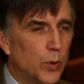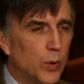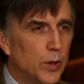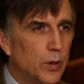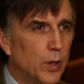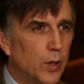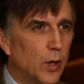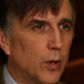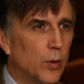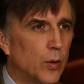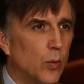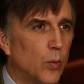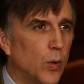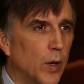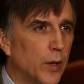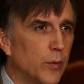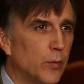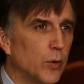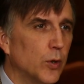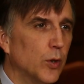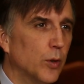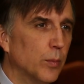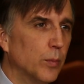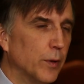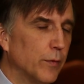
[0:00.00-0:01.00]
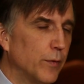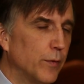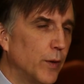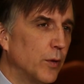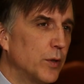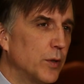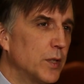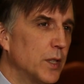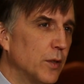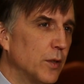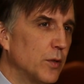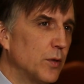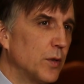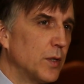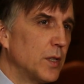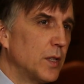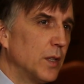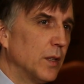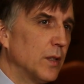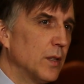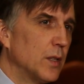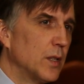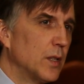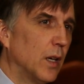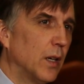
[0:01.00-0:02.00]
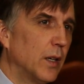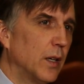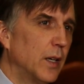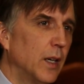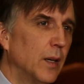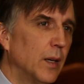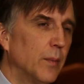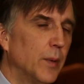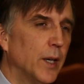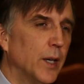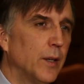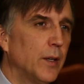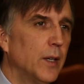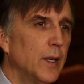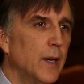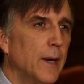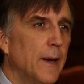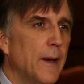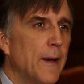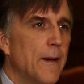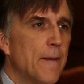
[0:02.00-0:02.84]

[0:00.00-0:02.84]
would go to one room, and folks interested in talking about